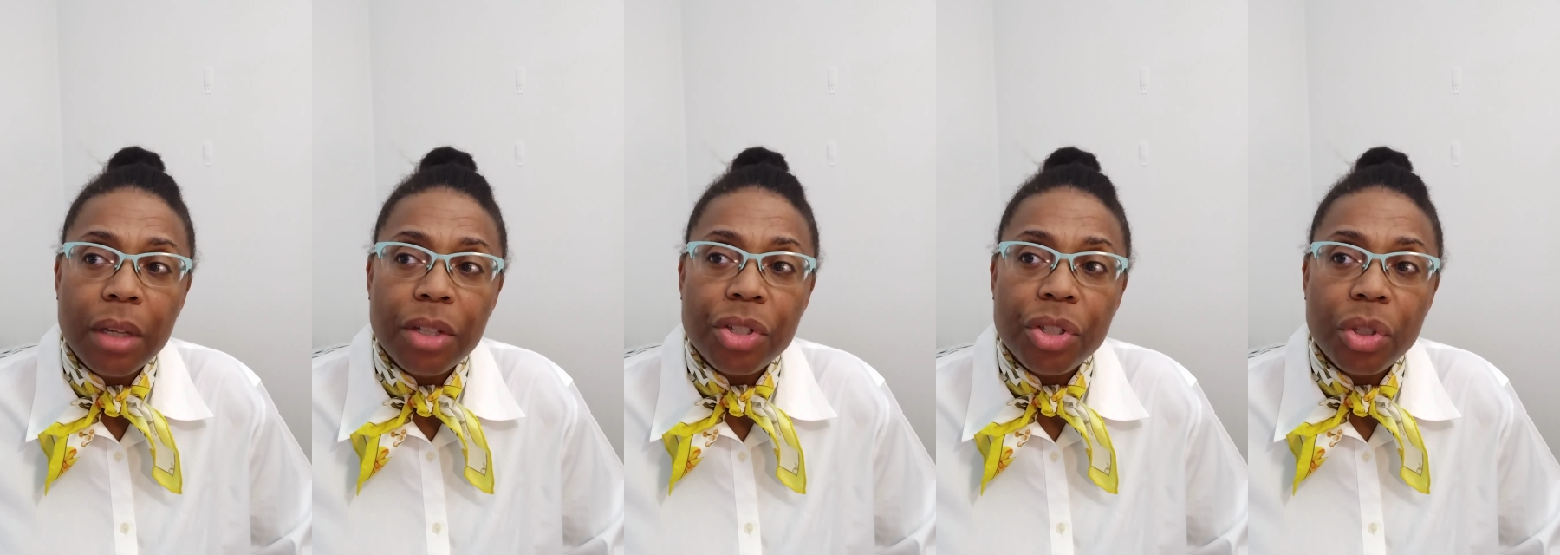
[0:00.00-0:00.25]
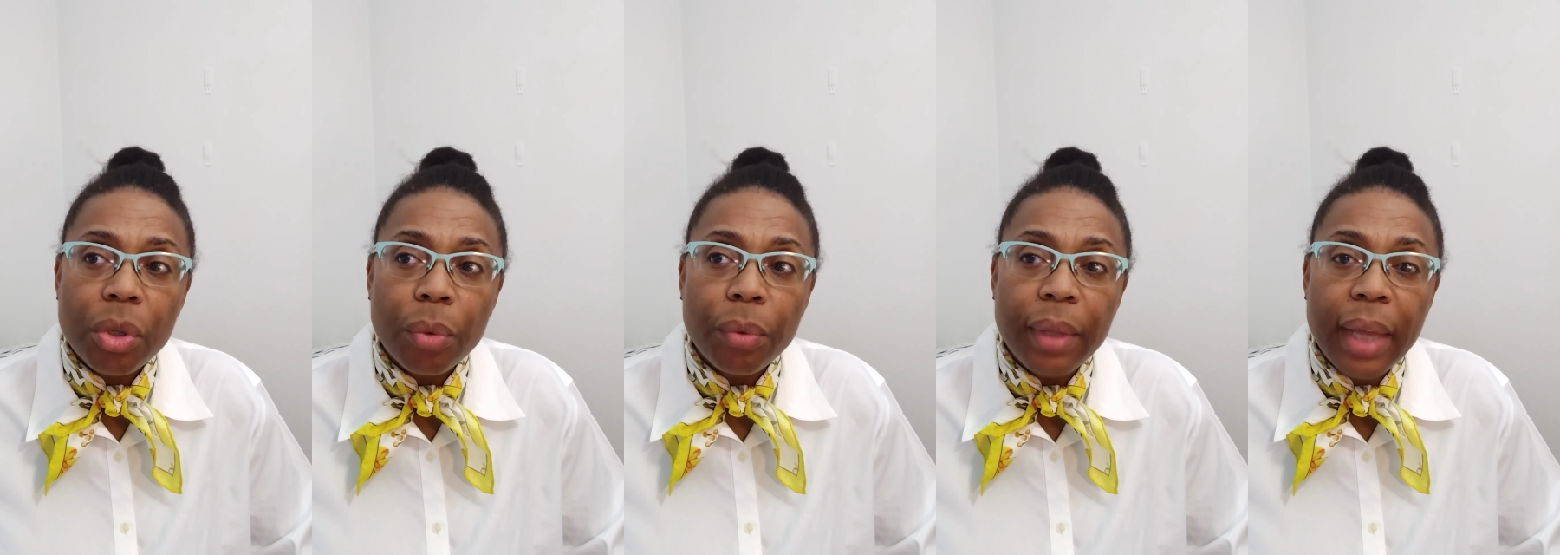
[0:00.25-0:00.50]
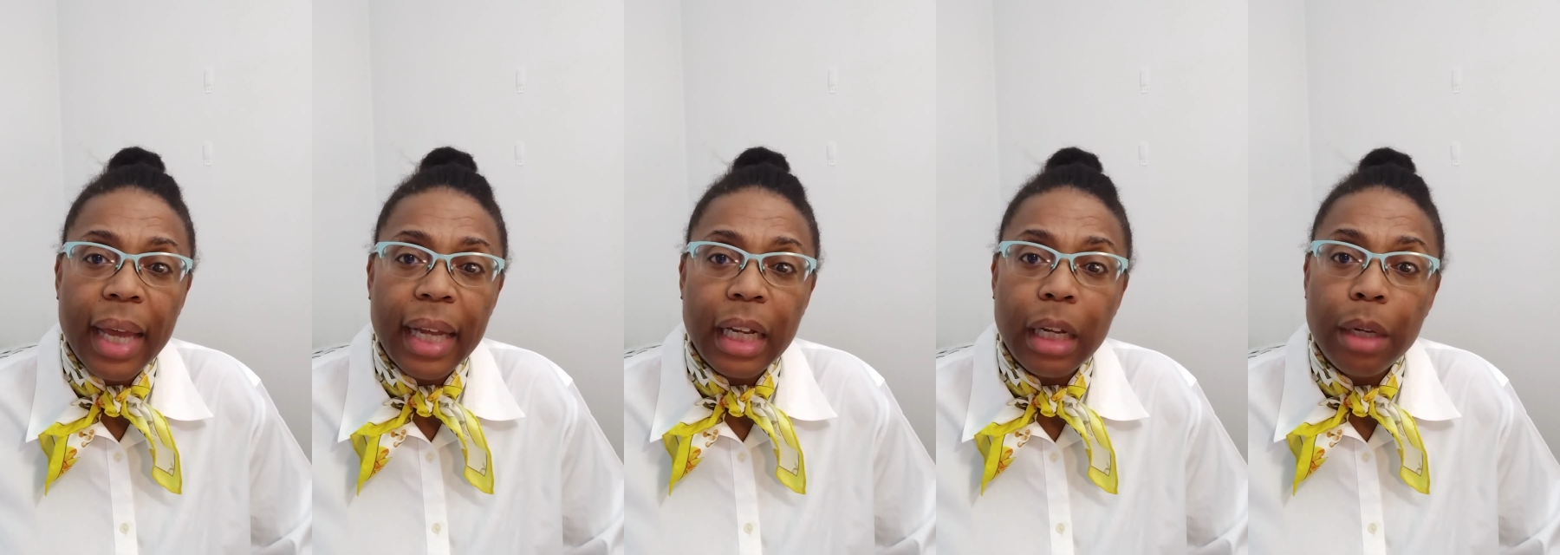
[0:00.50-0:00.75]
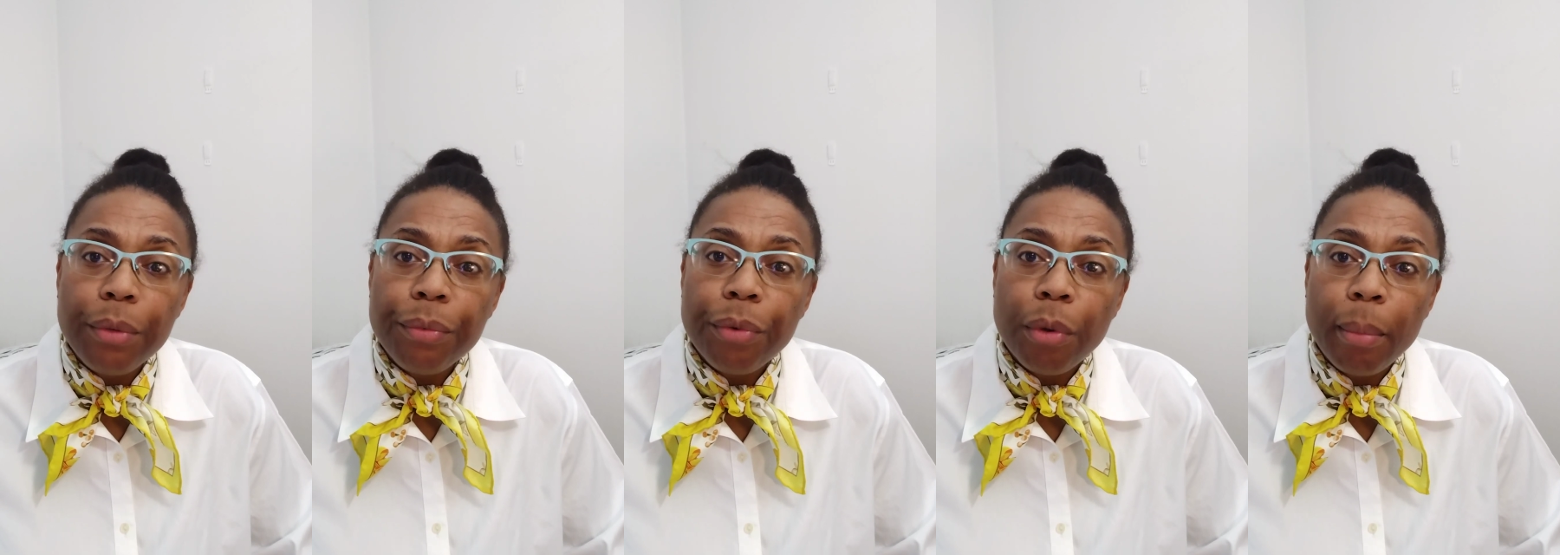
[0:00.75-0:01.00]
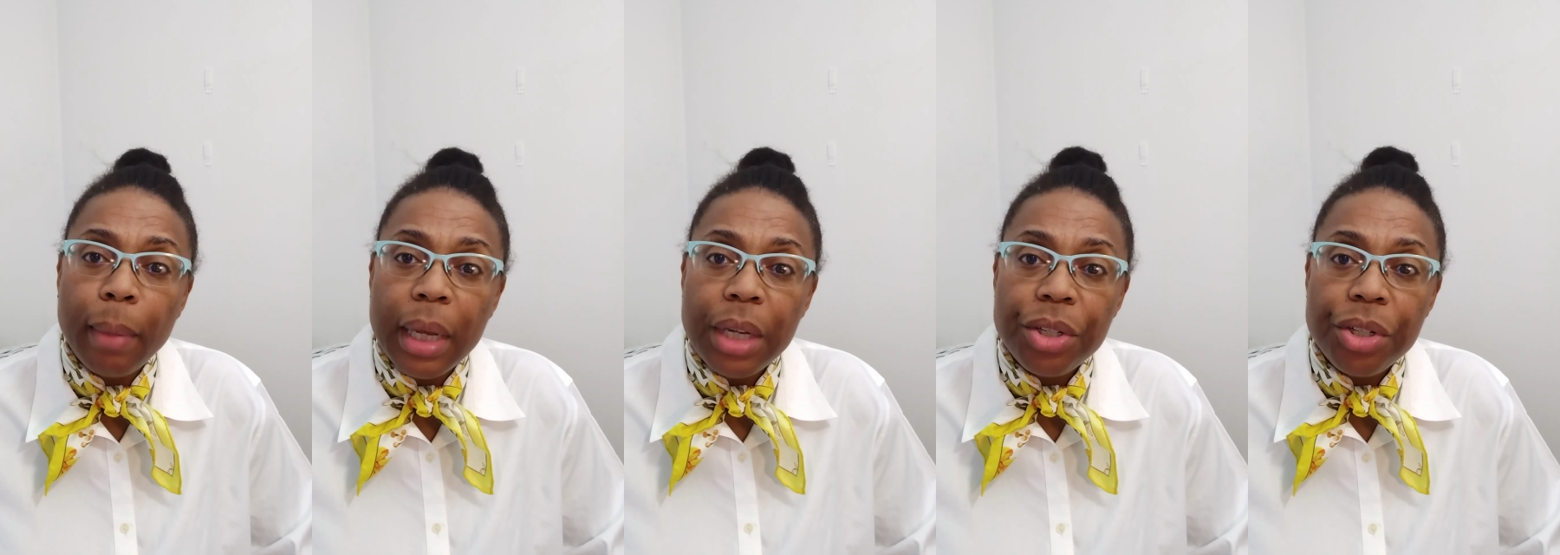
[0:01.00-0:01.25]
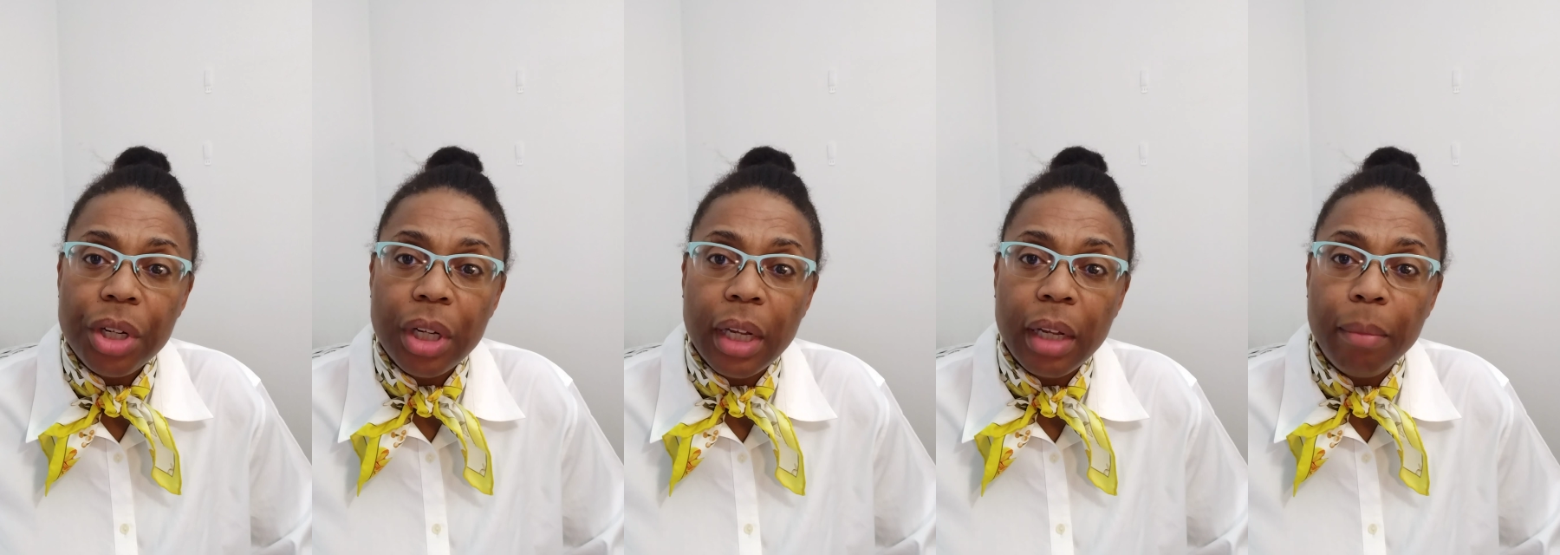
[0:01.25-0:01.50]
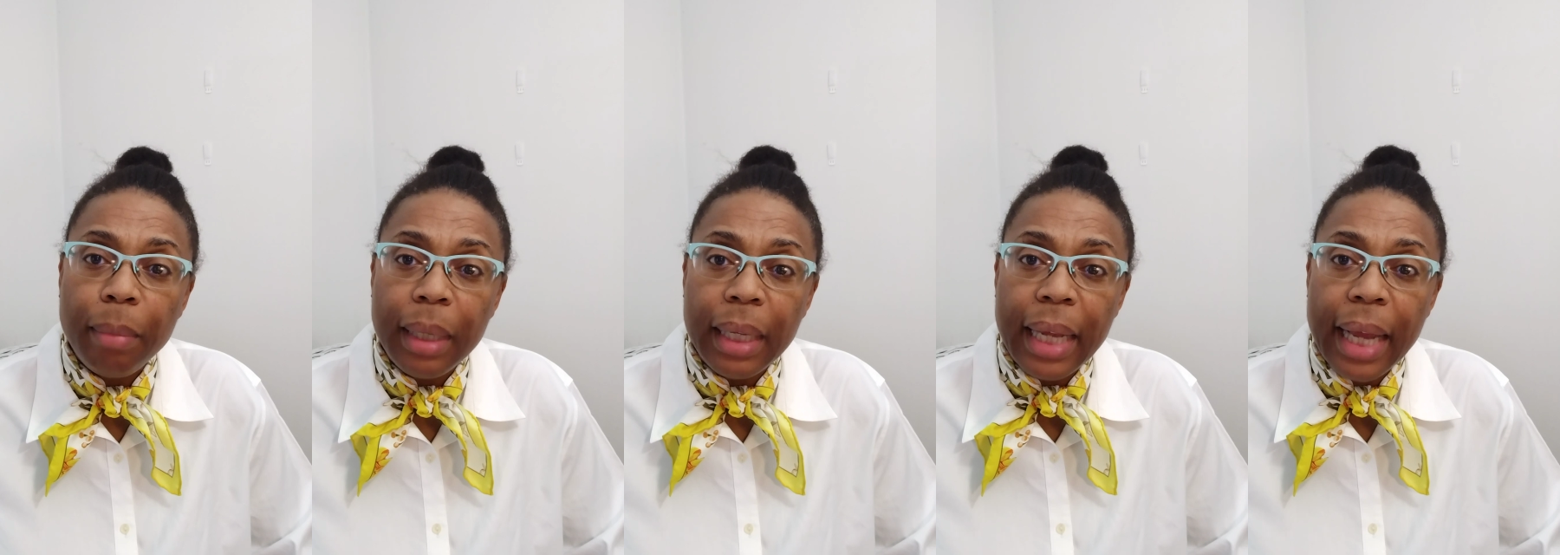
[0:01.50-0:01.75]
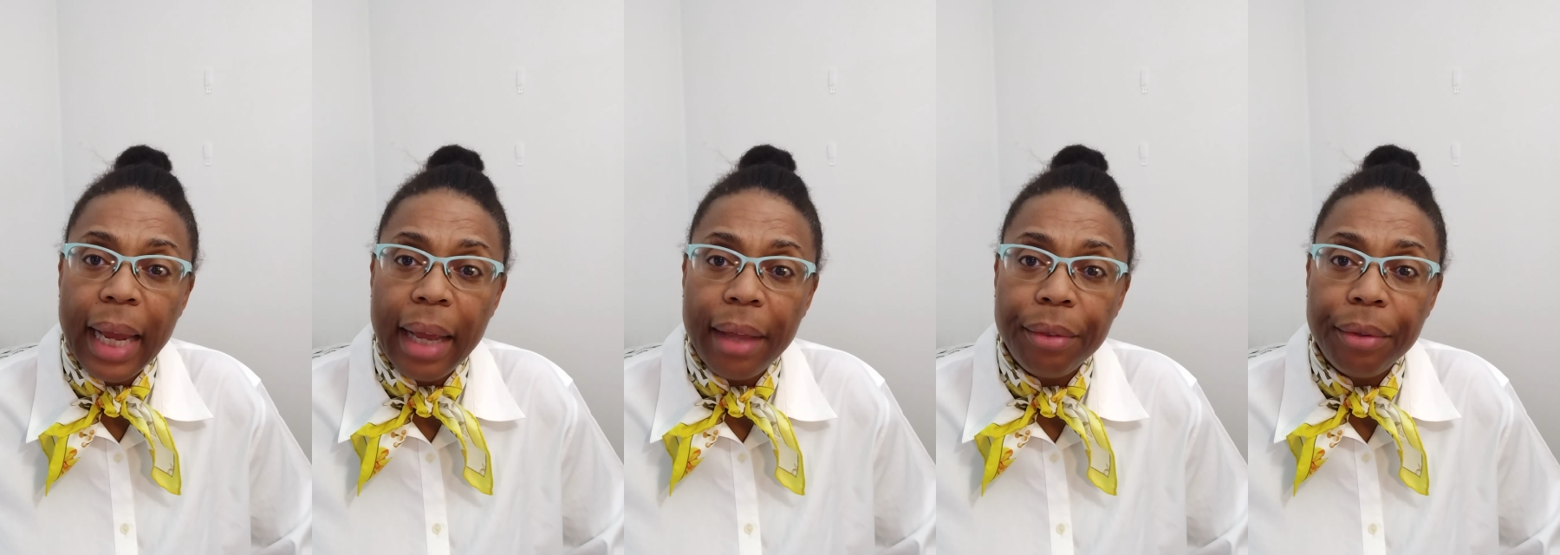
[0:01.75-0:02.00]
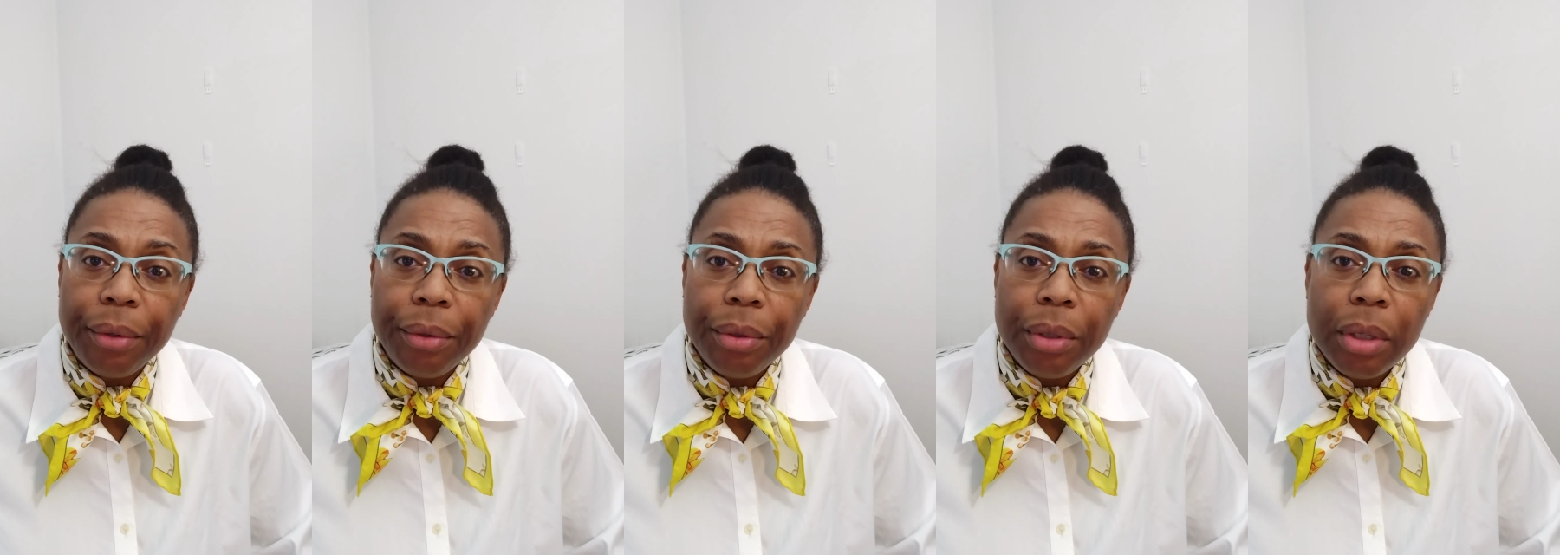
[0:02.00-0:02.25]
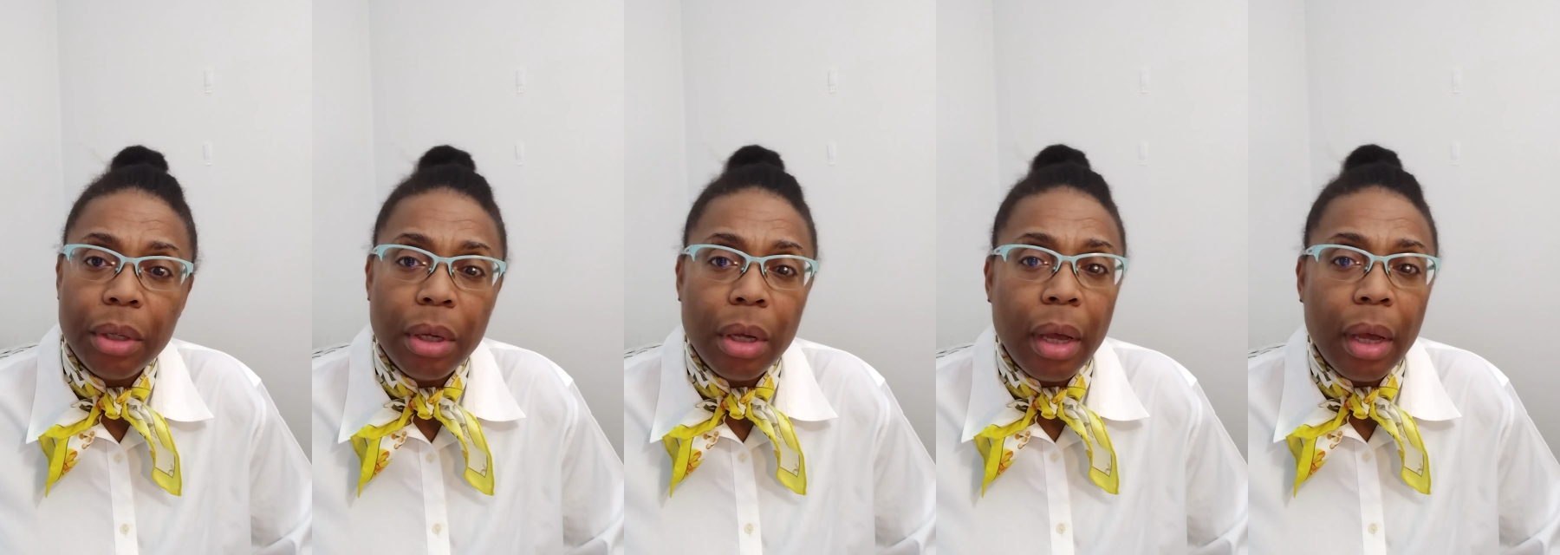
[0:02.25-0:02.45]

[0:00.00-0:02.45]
so that information can be gathered,